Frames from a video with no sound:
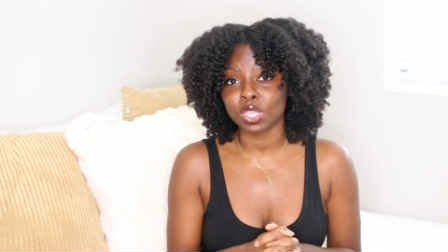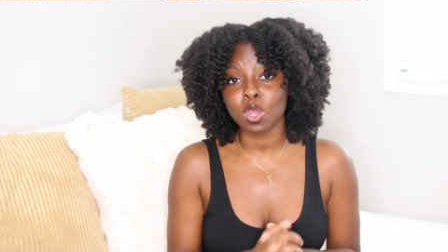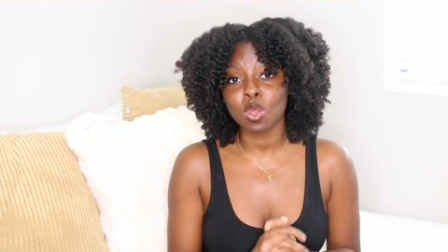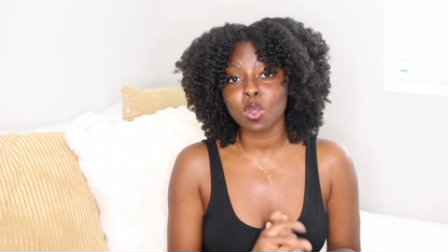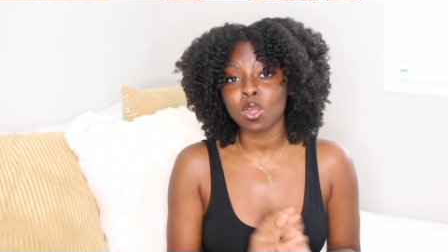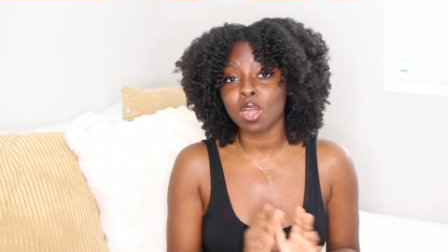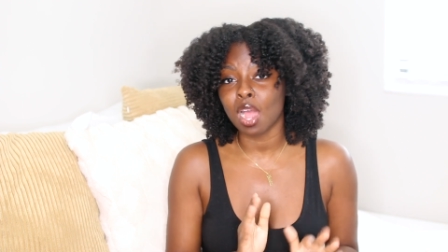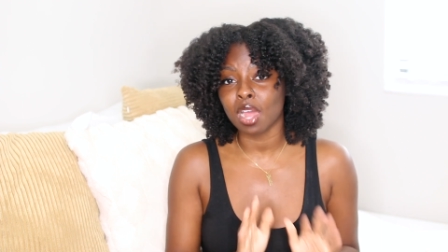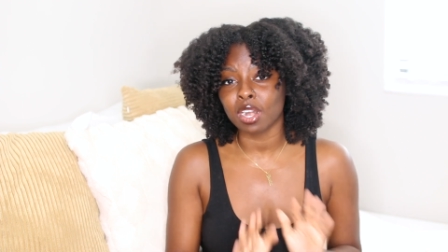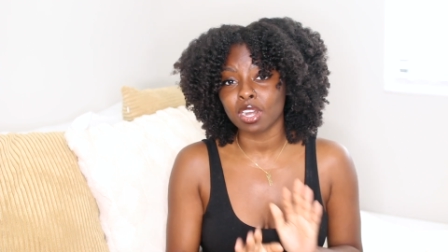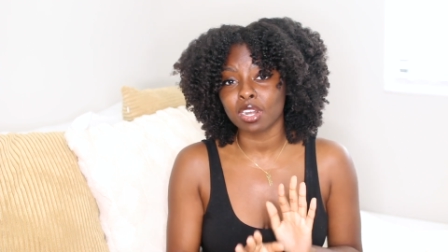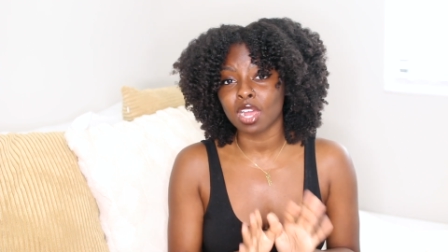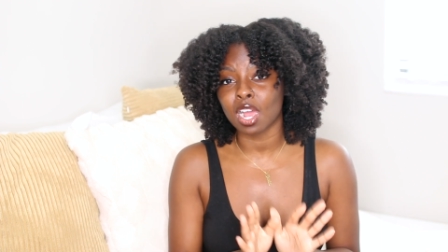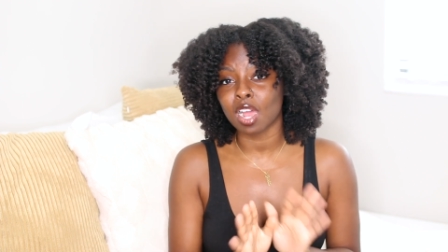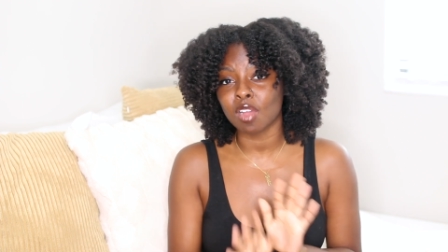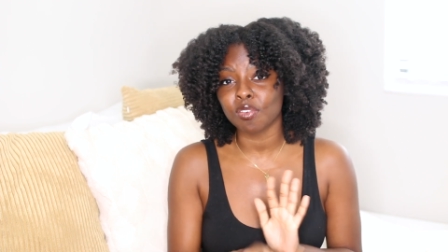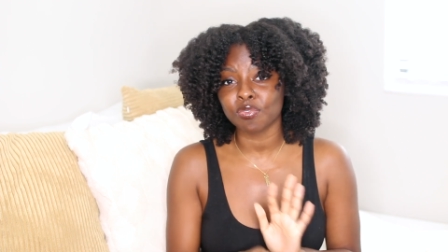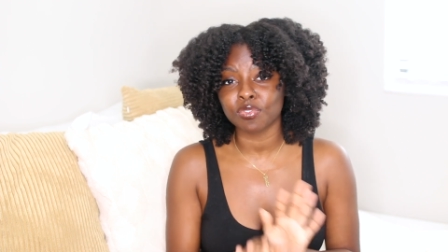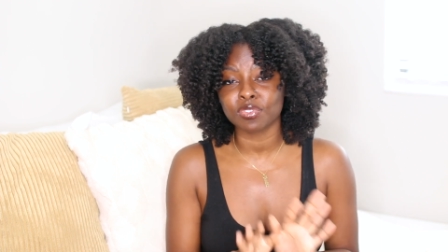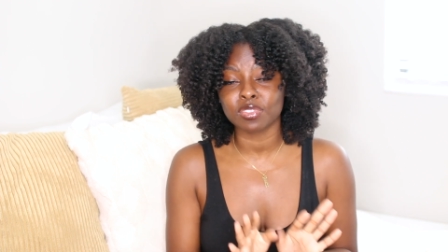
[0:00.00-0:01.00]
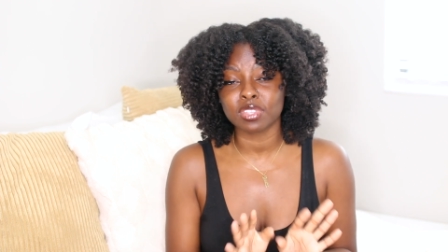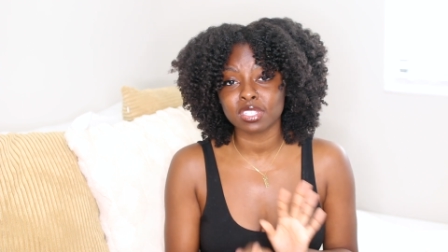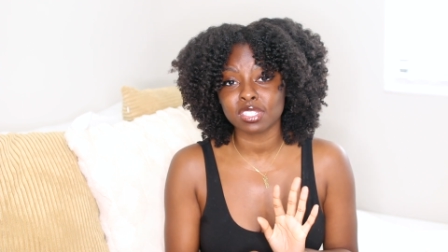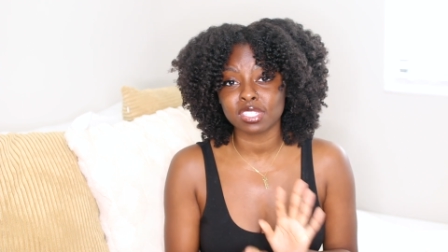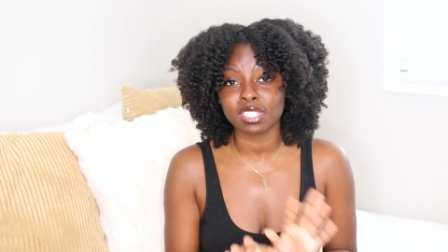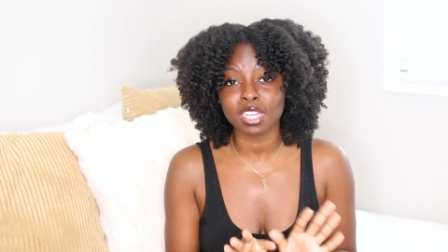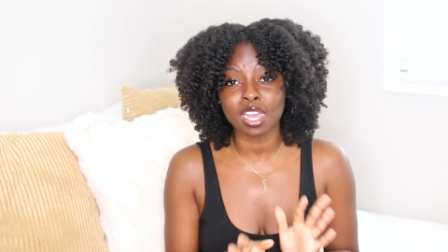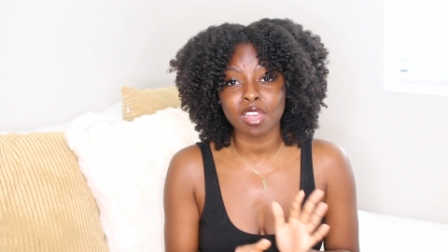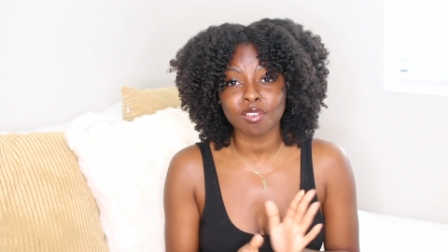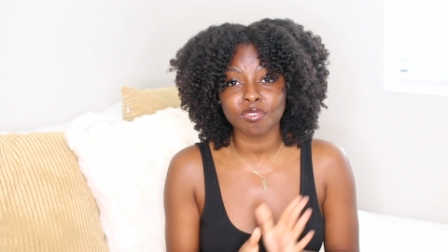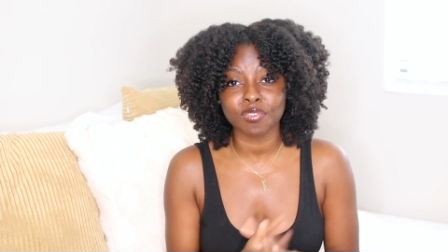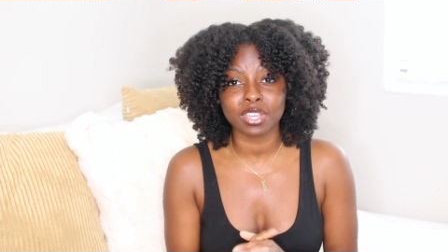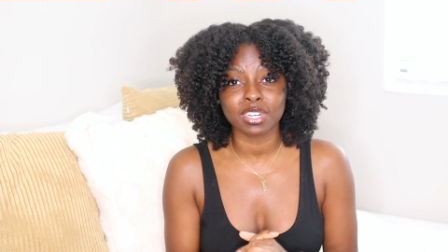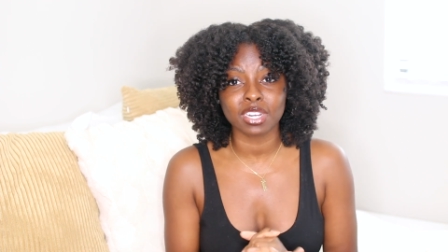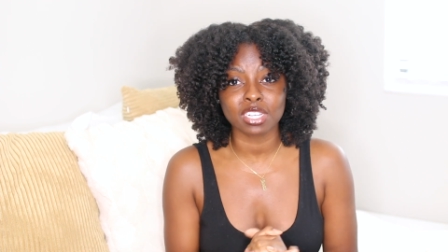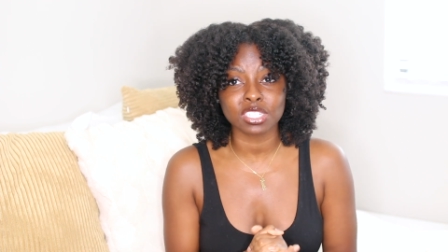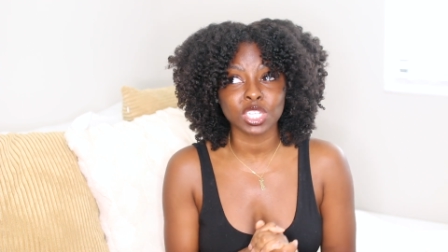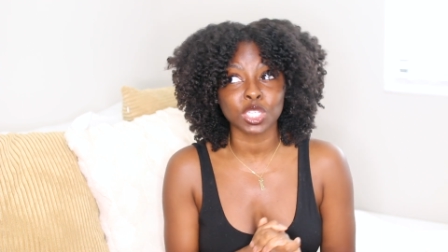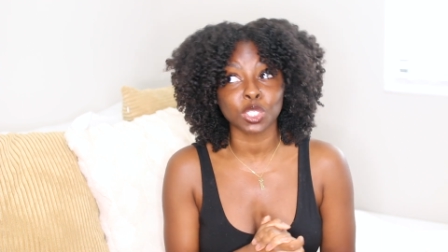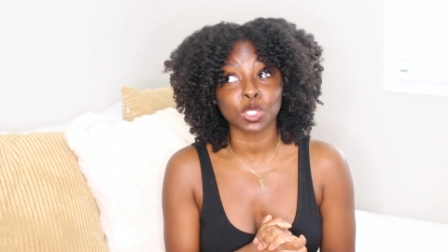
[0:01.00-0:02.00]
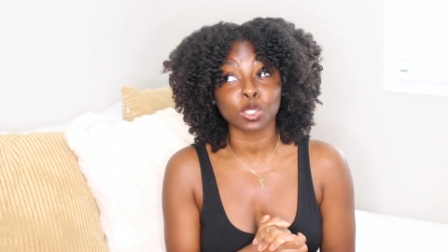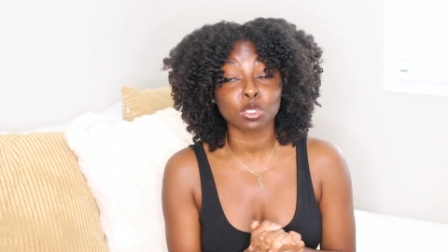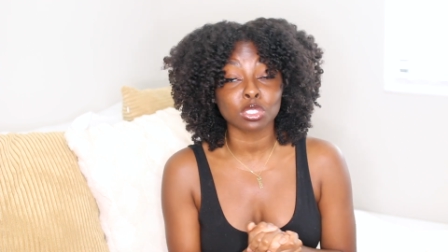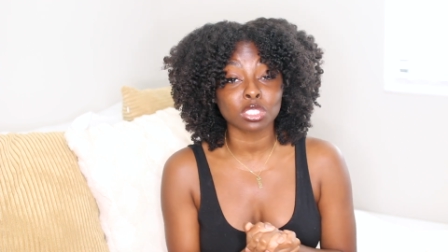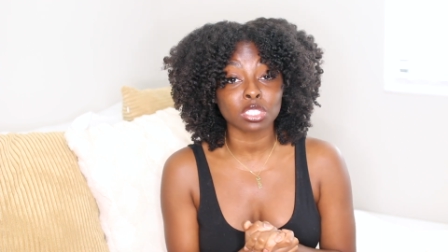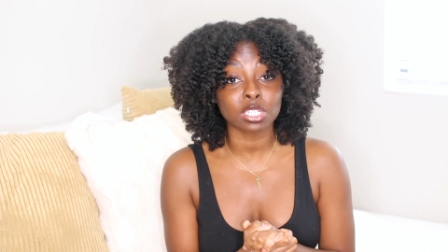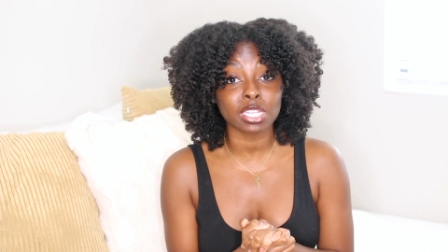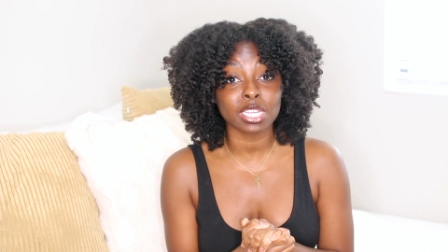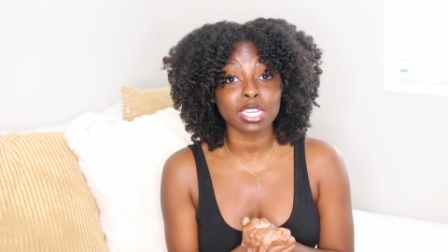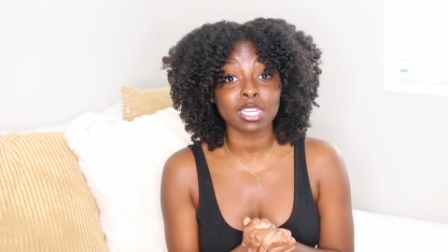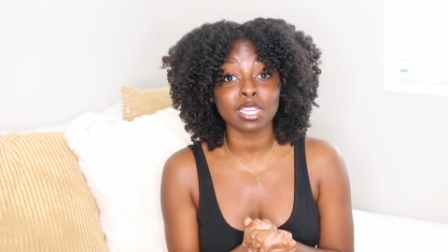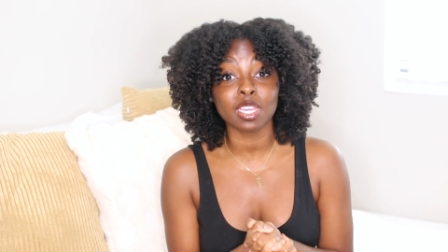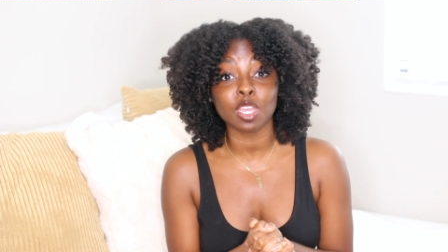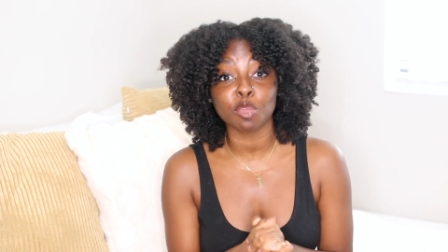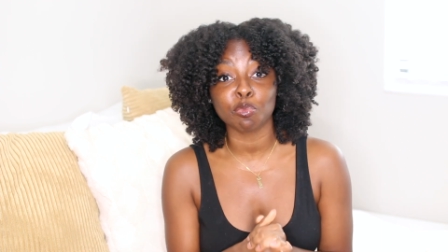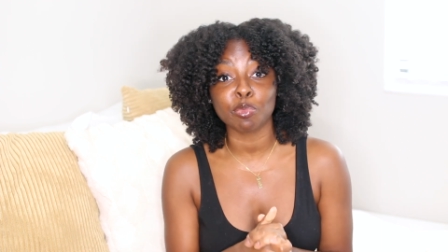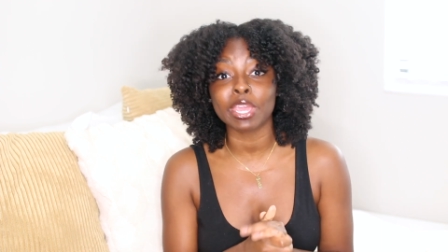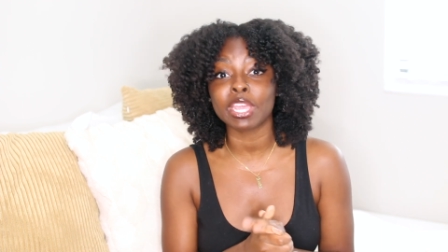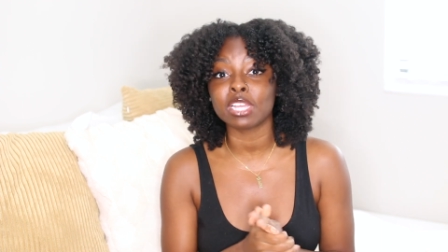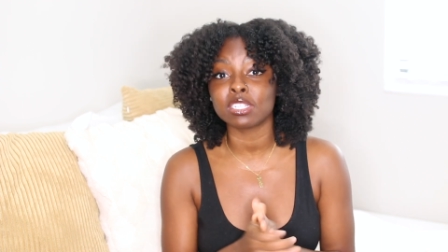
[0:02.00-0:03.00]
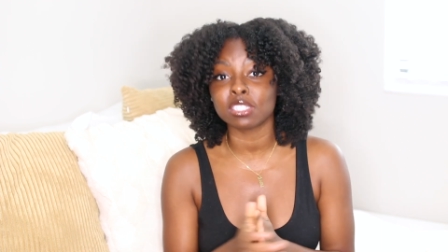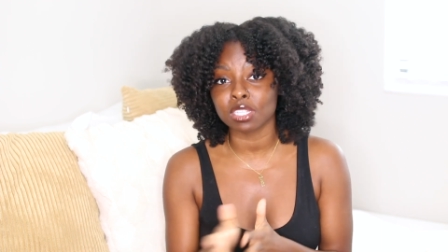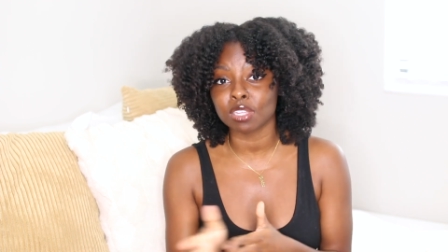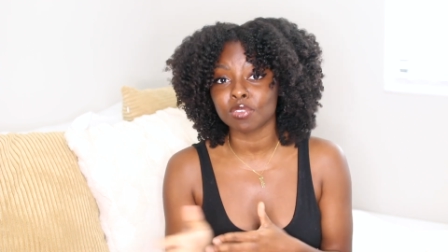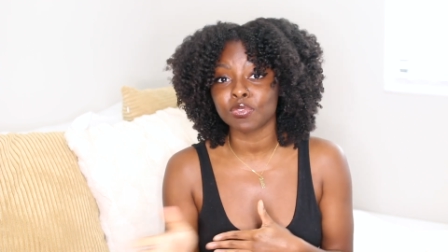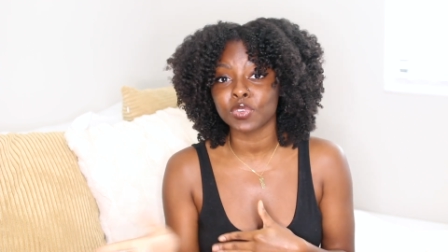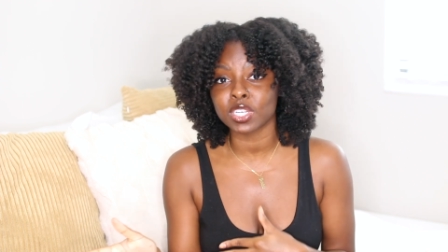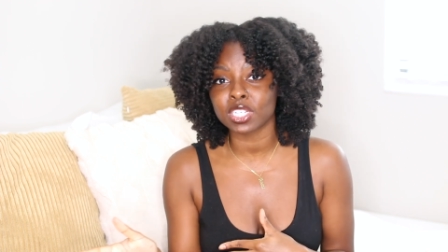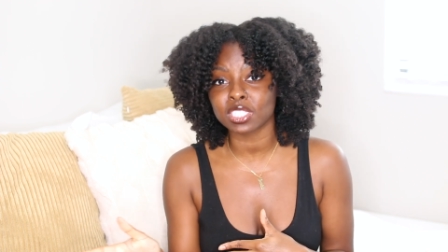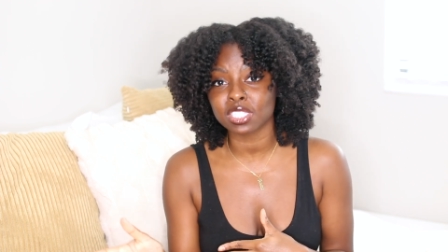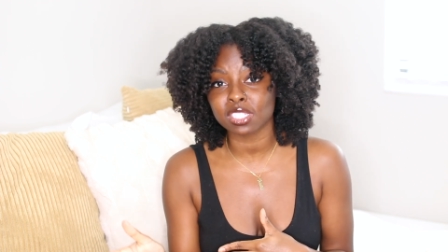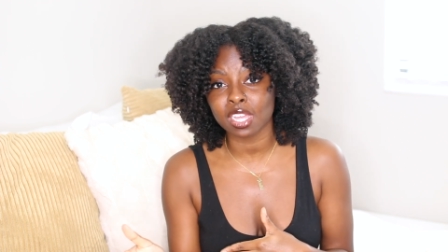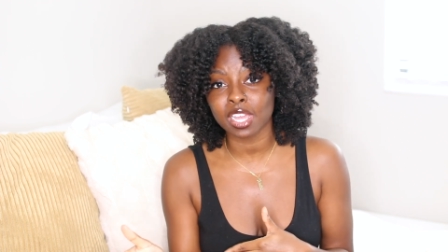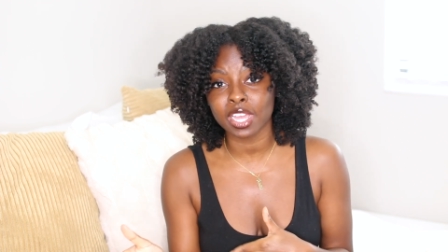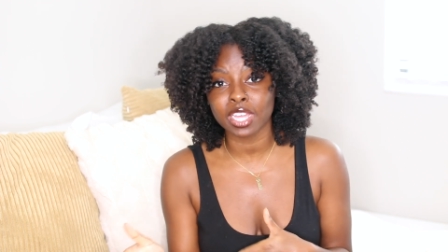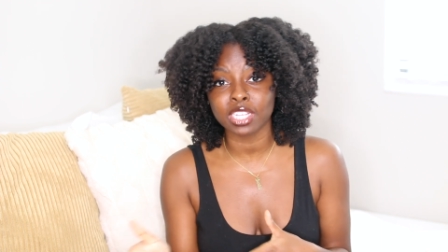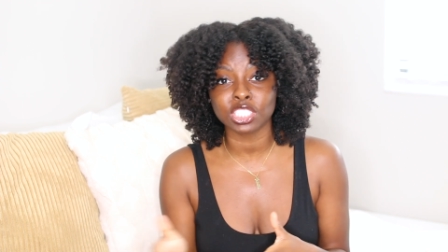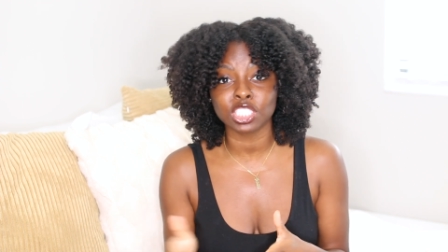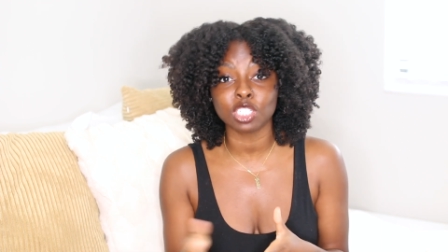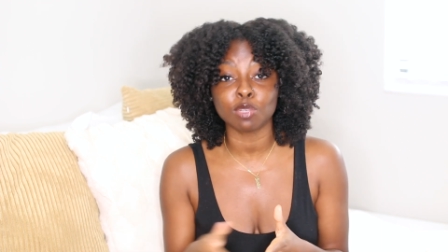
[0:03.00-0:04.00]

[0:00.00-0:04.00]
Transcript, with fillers: The whole on and off stuff, it doesn't usually make it to the finish line.